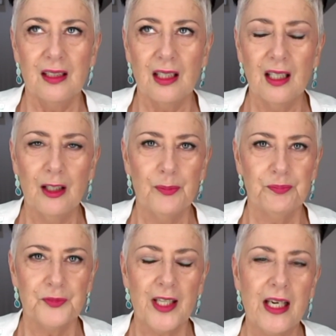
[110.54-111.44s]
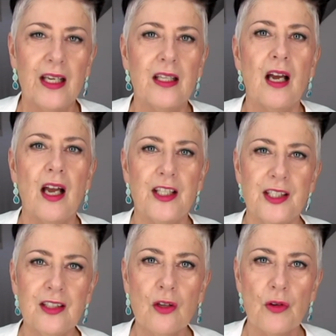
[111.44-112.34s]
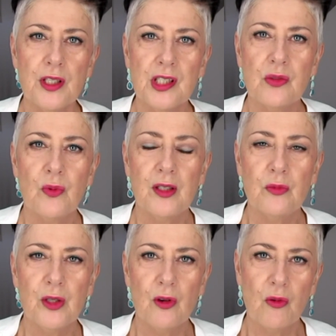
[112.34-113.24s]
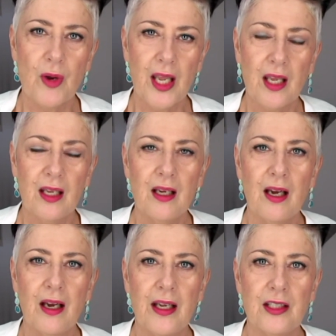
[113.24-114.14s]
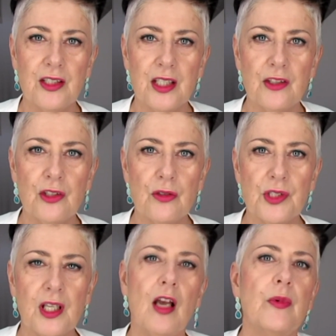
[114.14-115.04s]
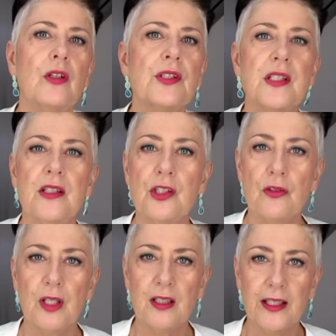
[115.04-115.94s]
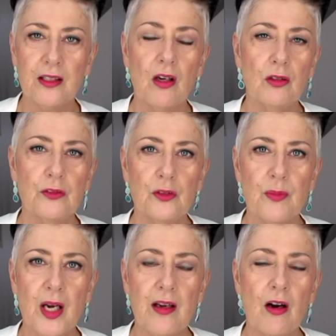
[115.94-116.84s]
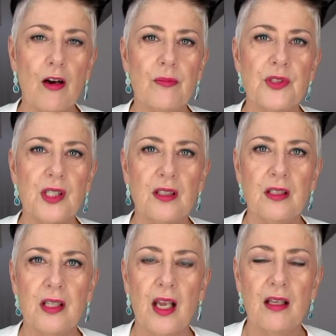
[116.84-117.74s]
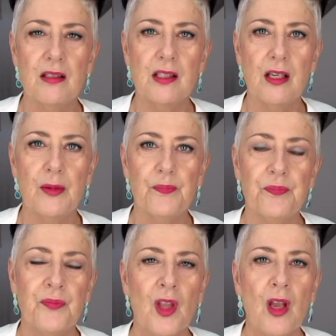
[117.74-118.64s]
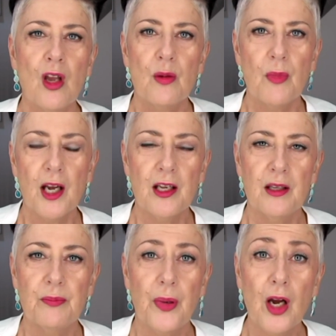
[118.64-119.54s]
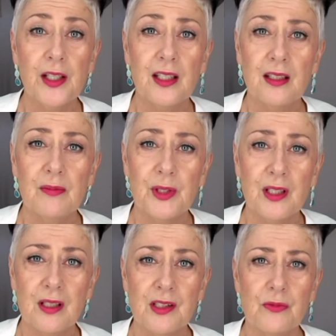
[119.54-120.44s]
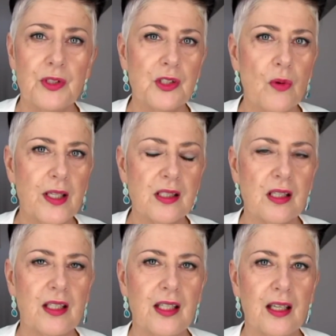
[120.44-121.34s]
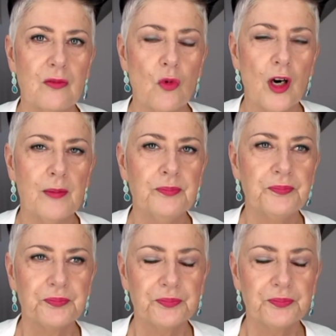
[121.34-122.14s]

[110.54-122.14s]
I did notice when we were away, I did use a chemical sunscreen like all over my arms and my head body because it was quite sunny and warm.